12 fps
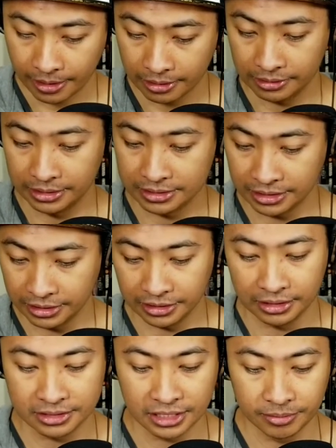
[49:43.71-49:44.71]
Let's get
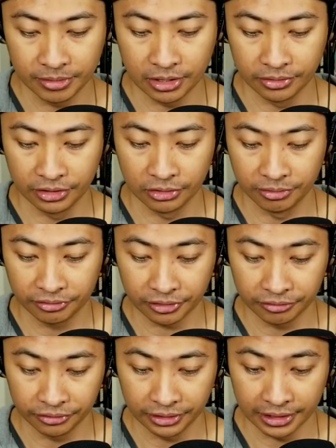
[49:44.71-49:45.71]
let's keep going though before I
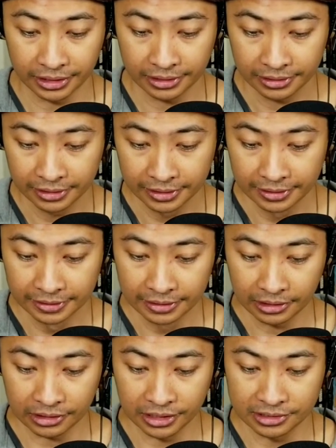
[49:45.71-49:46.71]
forget.
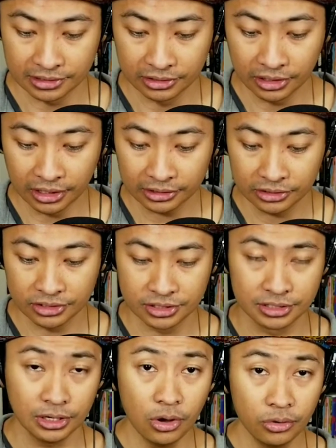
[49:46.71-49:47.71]
All right, so Doctor
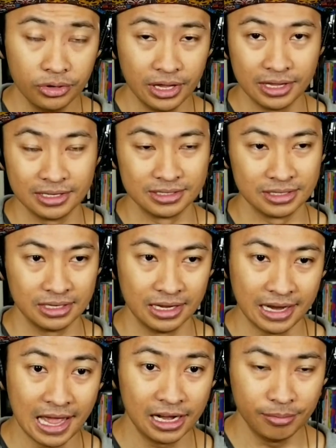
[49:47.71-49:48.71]
Stone is an
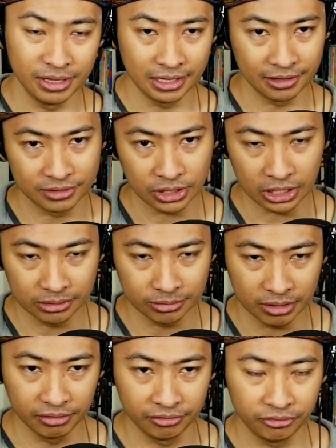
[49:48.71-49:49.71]
anime that I've talked
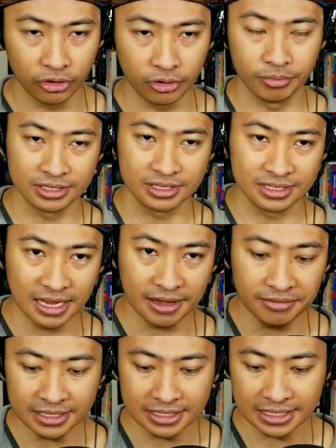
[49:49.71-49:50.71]
about before, but
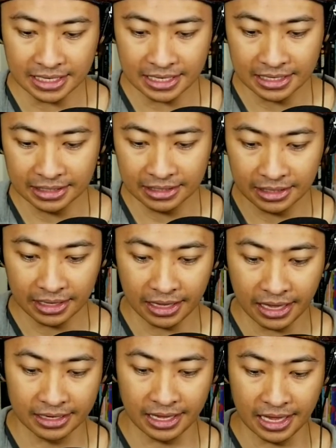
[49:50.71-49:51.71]
seventeen
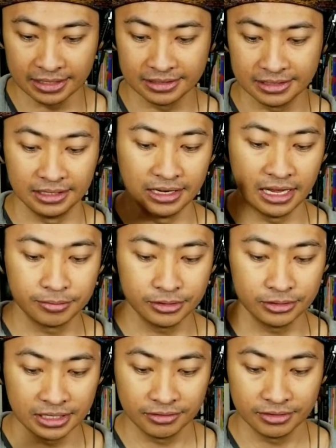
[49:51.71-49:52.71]
and eighteen, episode
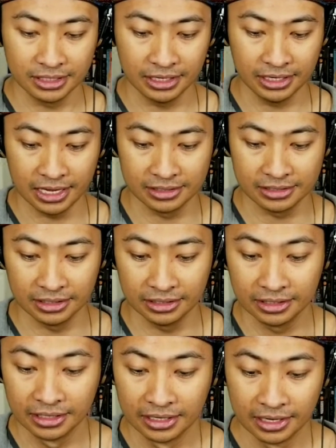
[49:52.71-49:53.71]
seventeen and eighteen.
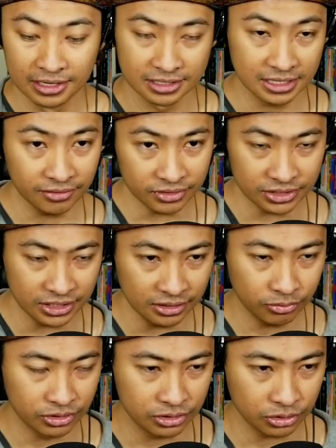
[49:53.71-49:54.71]
seventeen
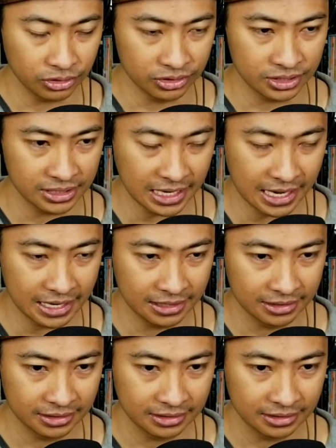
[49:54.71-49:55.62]
was sort of sad.